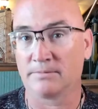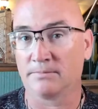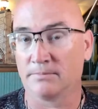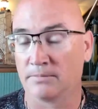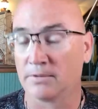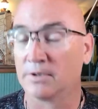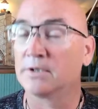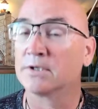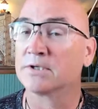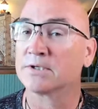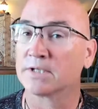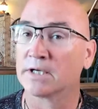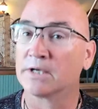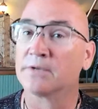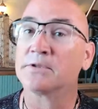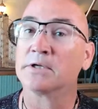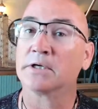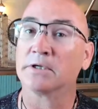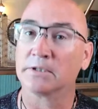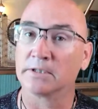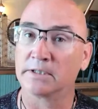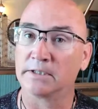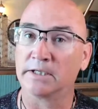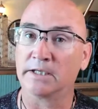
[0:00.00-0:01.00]
marty's out there
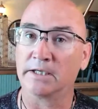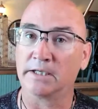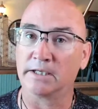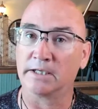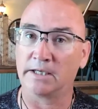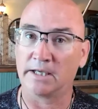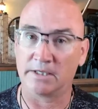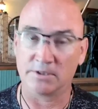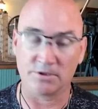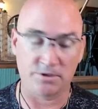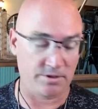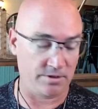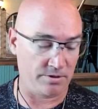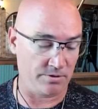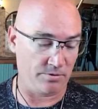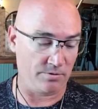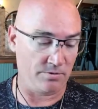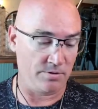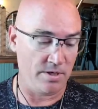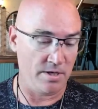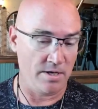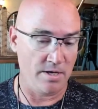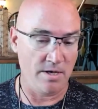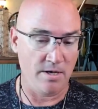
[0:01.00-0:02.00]
on the leading edge too
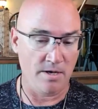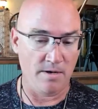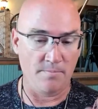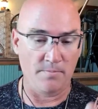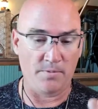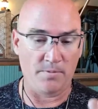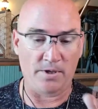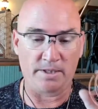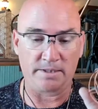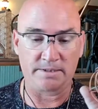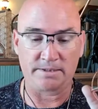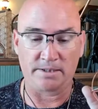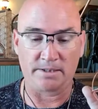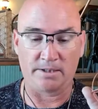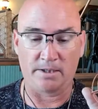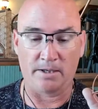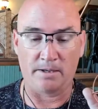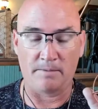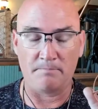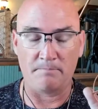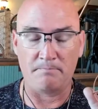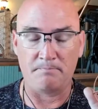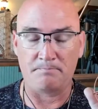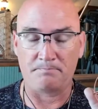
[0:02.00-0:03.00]
but
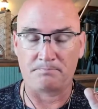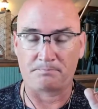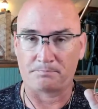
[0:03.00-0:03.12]
um,